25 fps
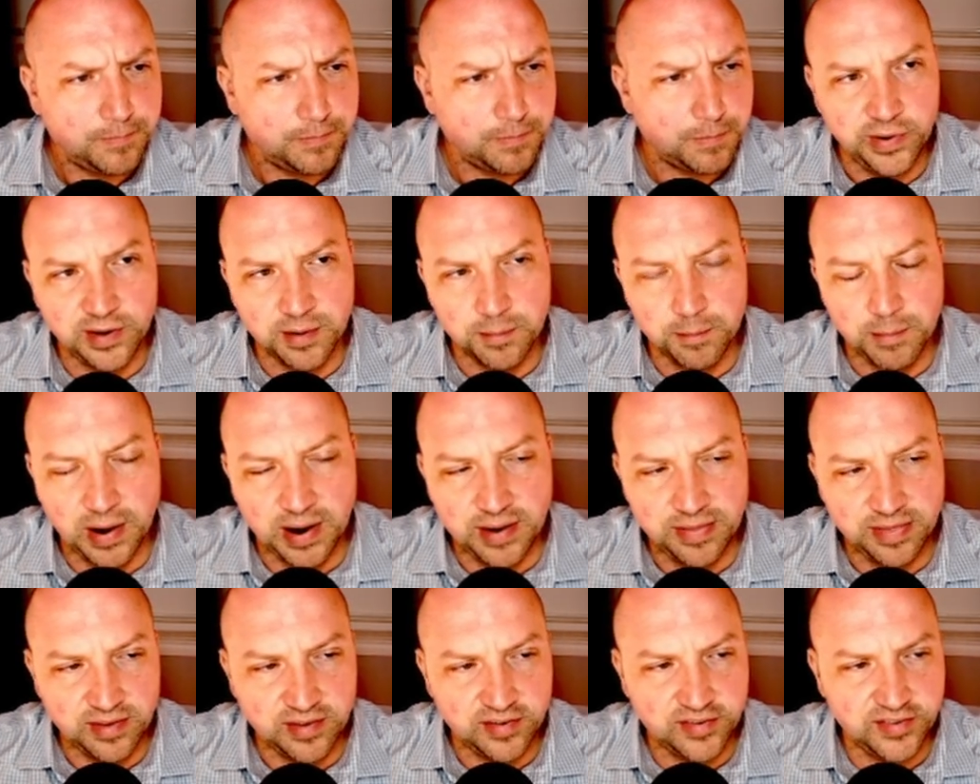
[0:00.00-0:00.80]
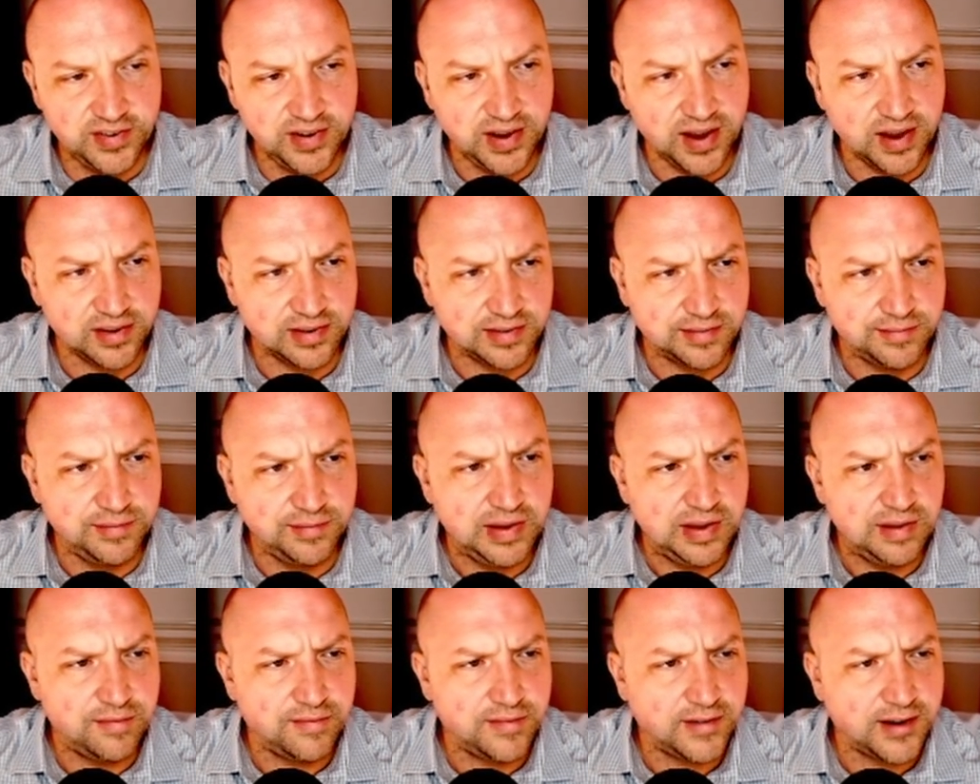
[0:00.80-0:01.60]
We combine the
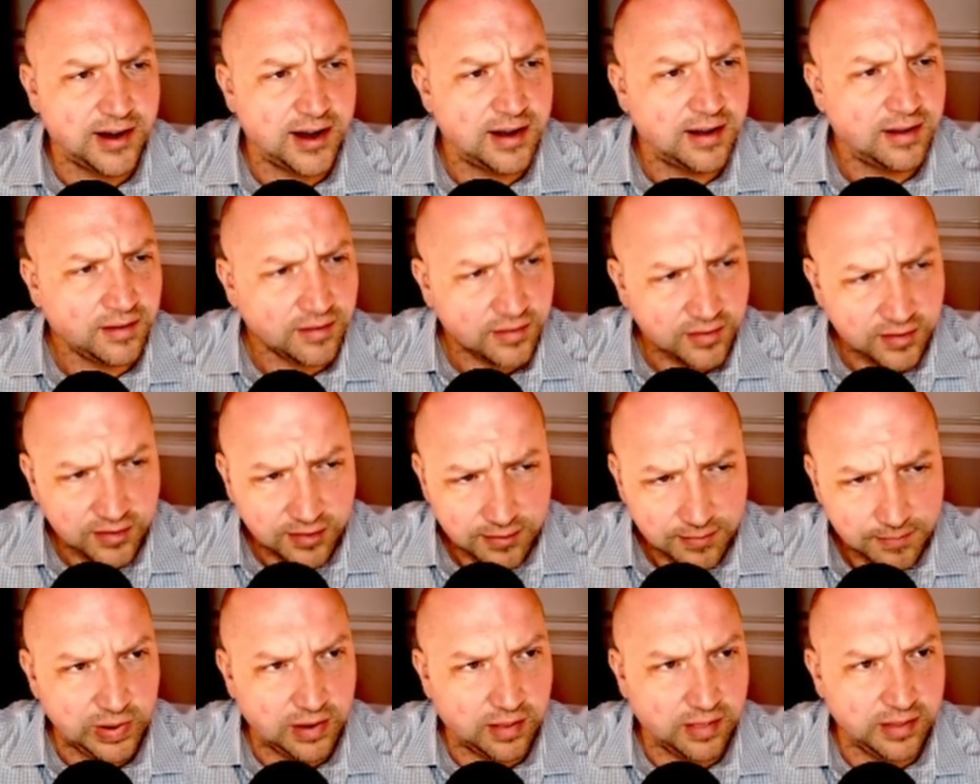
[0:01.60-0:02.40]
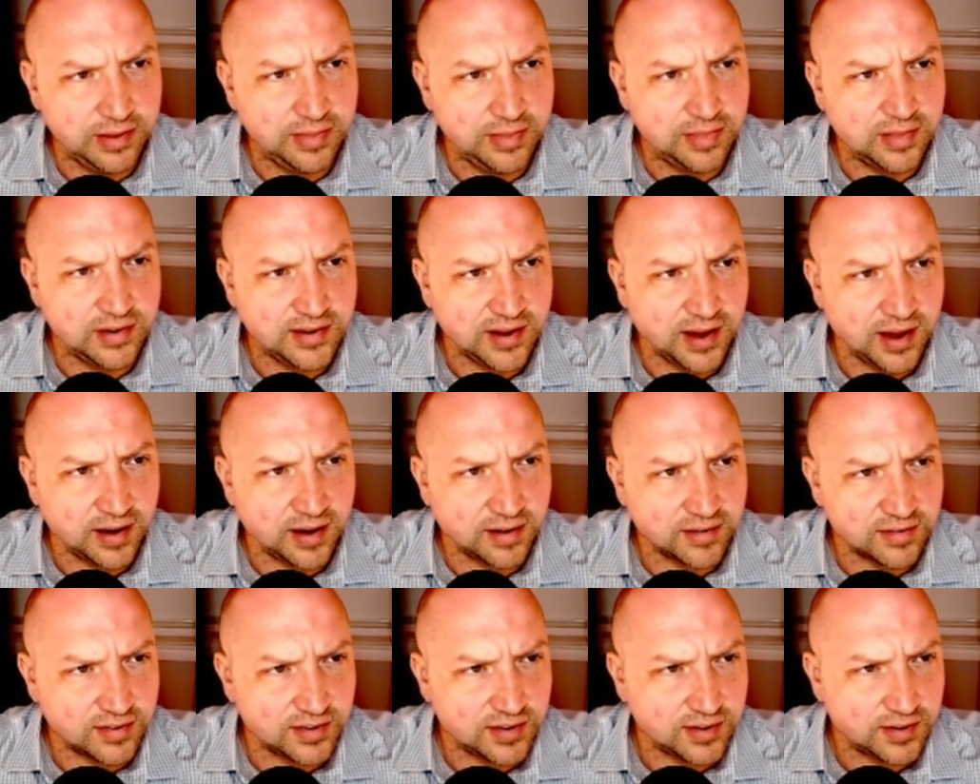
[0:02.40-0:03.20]
CSV files, we clean the
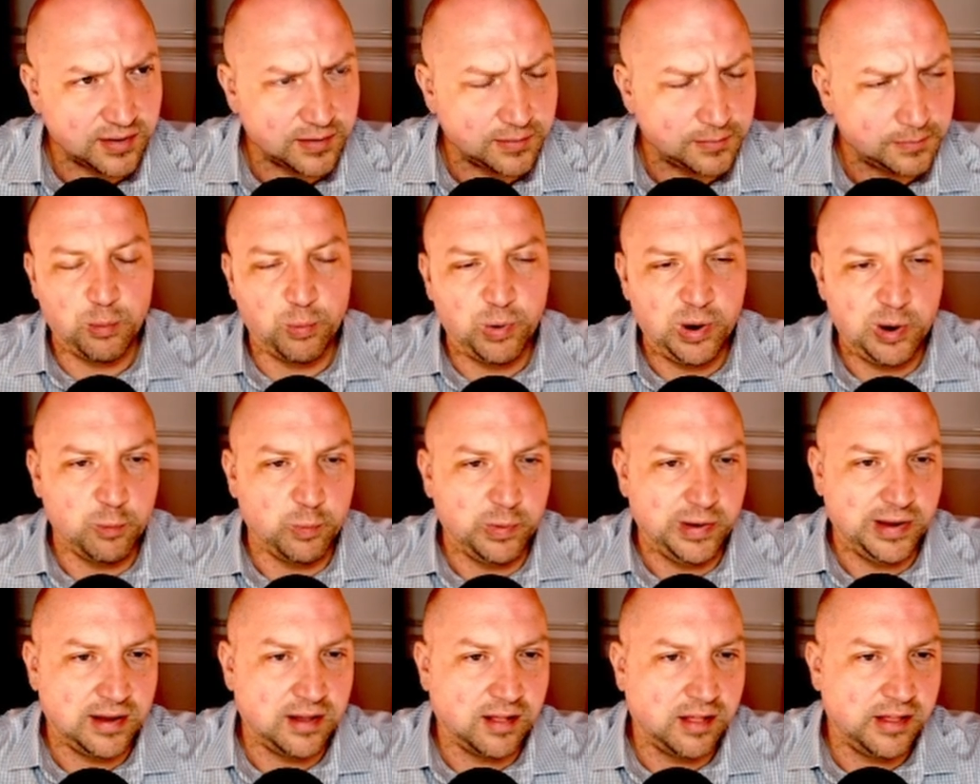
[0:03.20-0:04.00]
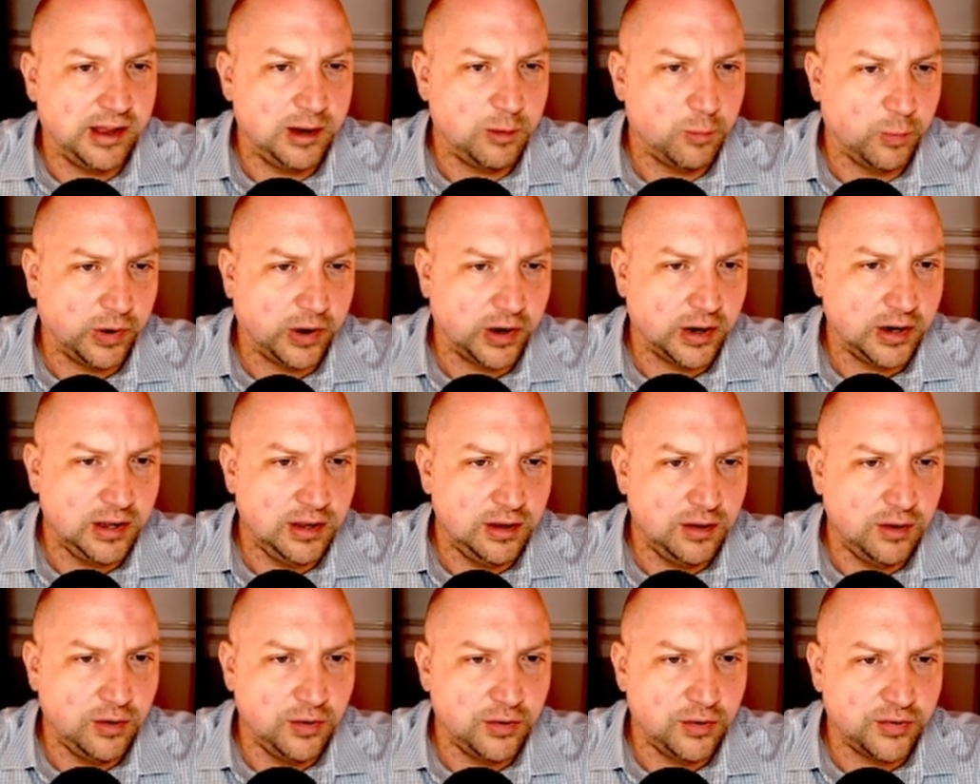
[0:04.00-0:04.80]
text, but when we clean, we're going to
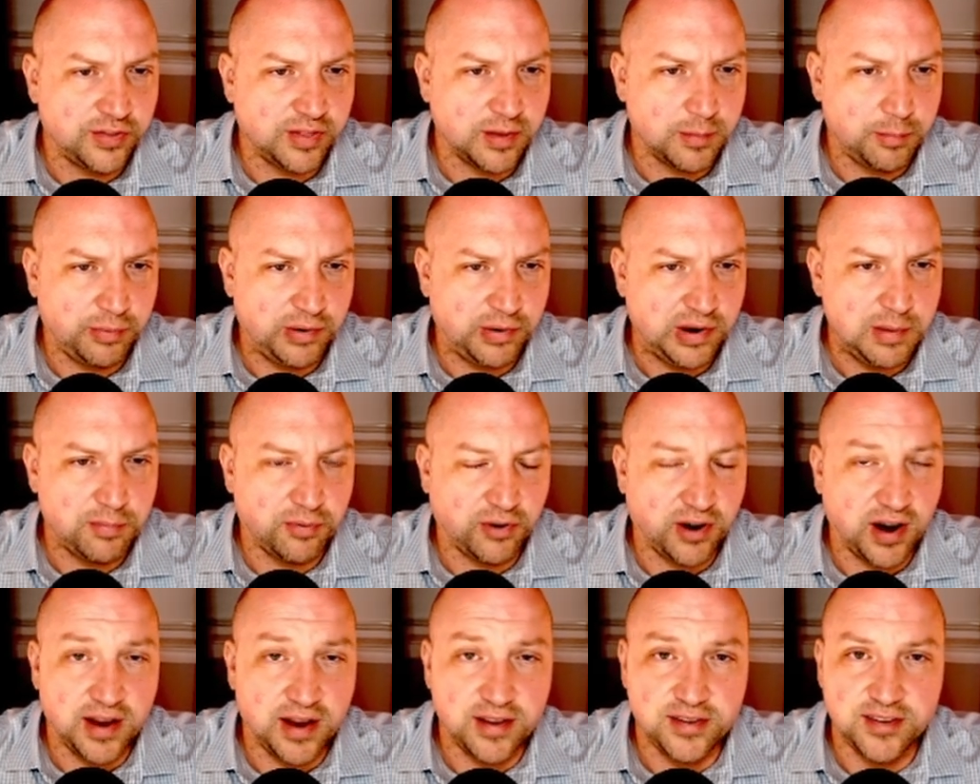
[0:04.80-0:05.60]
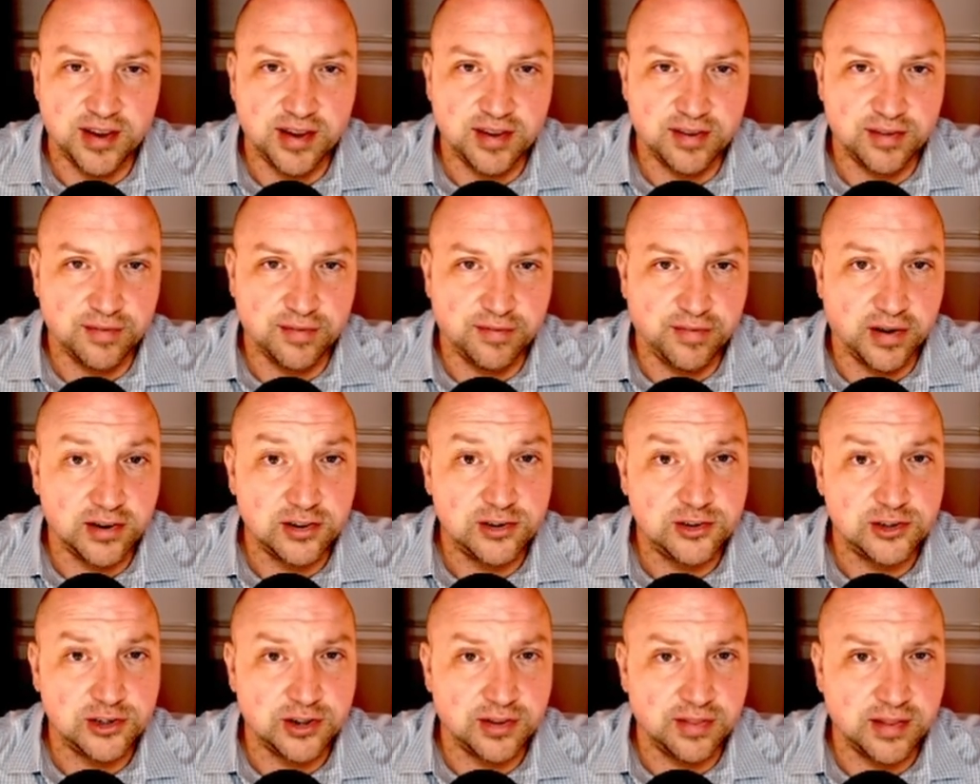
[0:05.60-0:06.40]
use the preprocess
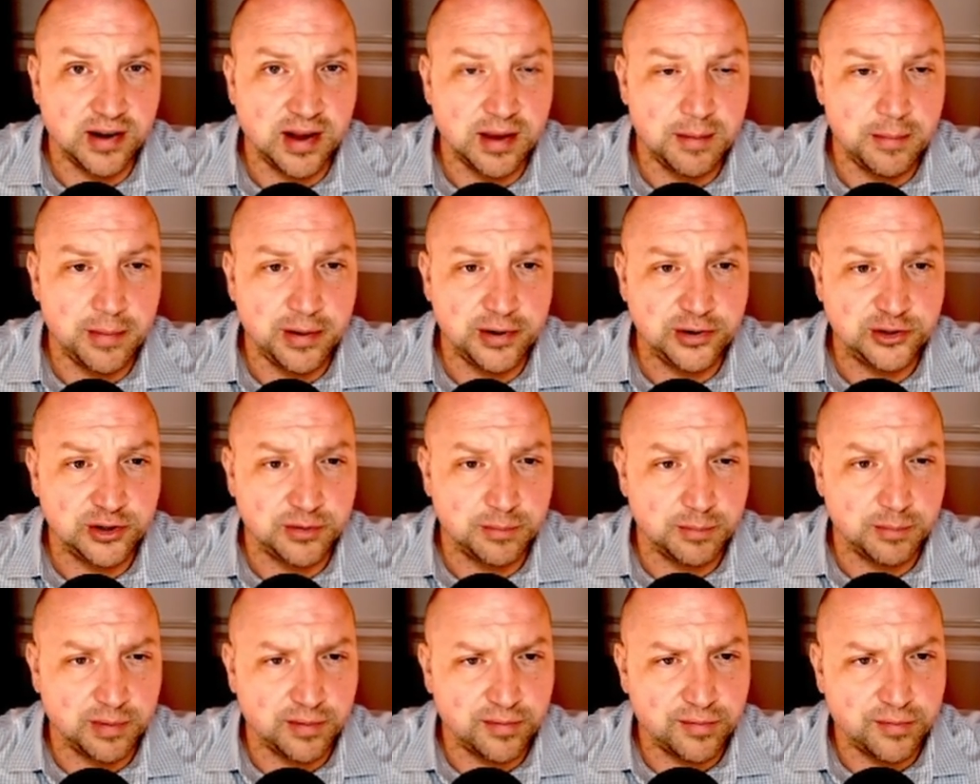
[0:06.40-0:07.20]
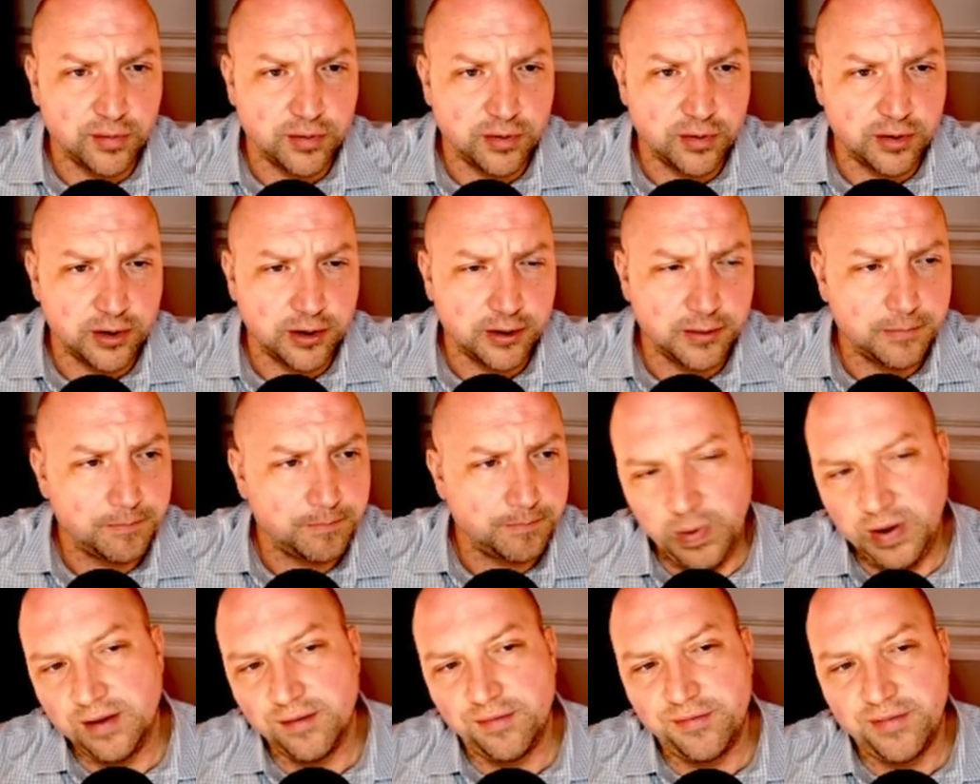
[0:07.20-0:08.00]
function that I mentioned before.
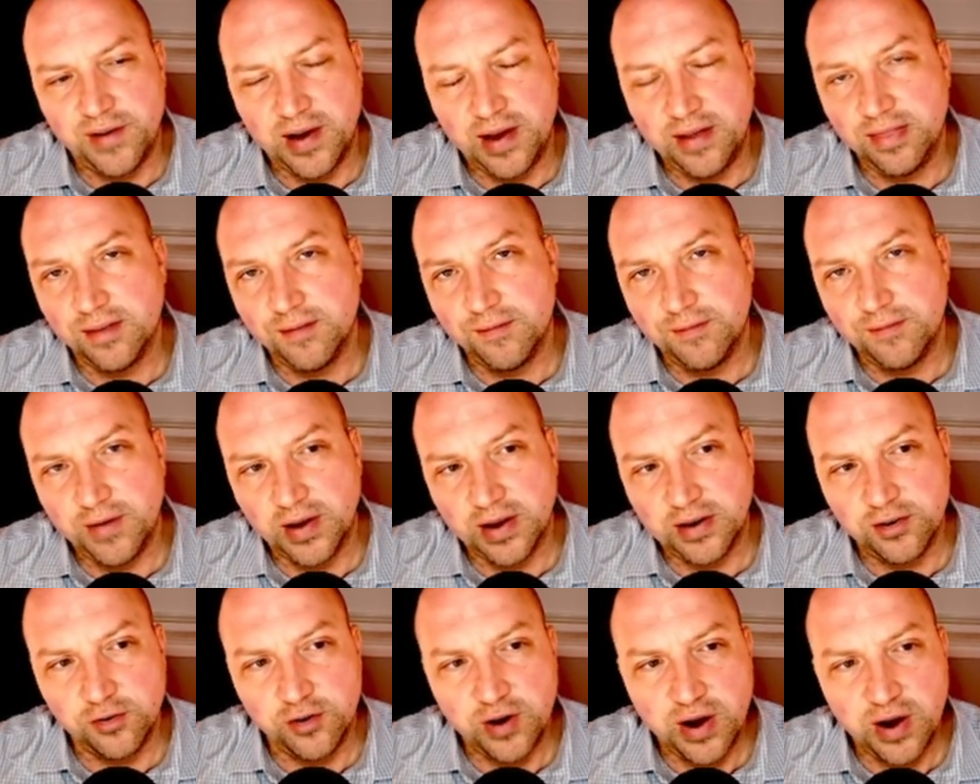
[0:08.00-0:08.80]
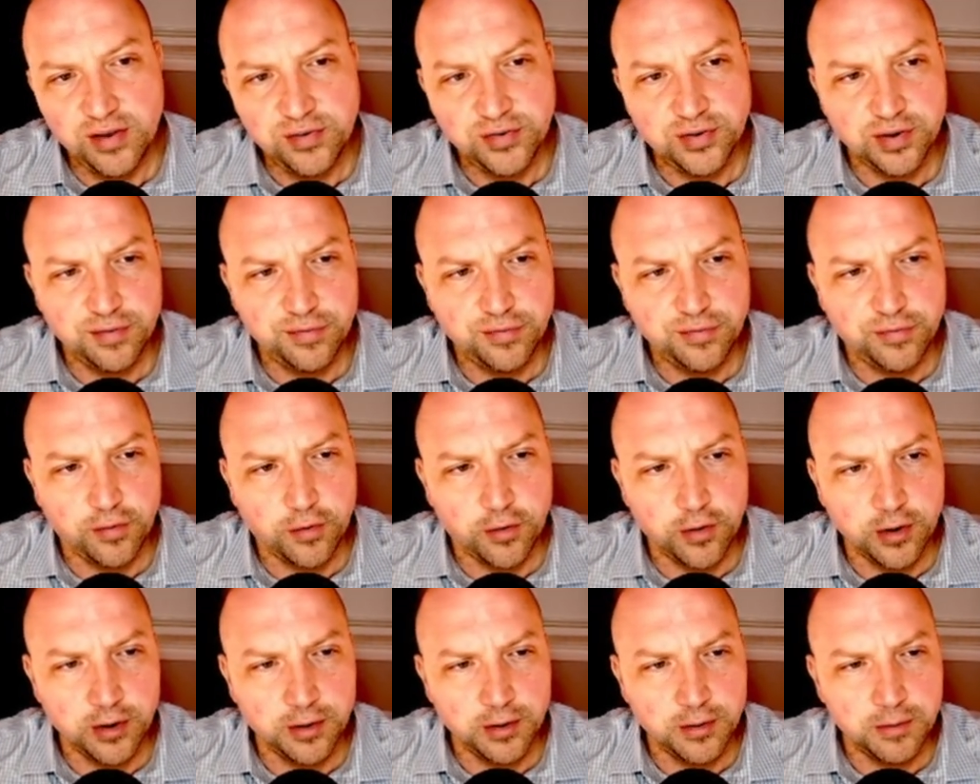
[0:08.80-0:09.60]
We define the vectorizer
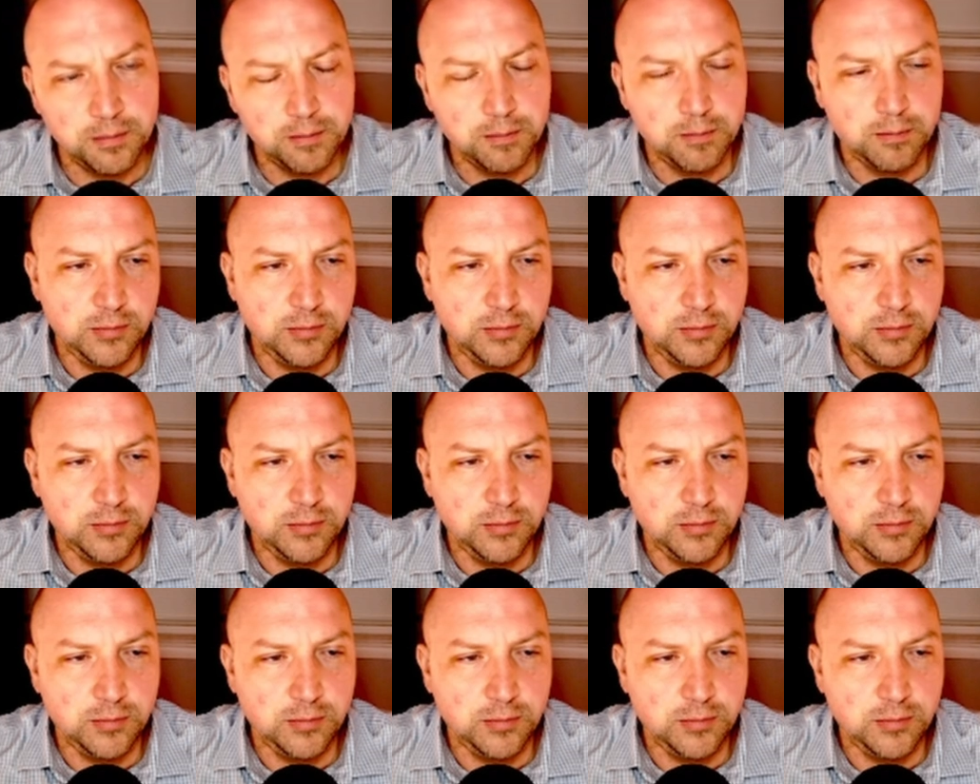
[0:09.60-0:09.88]
for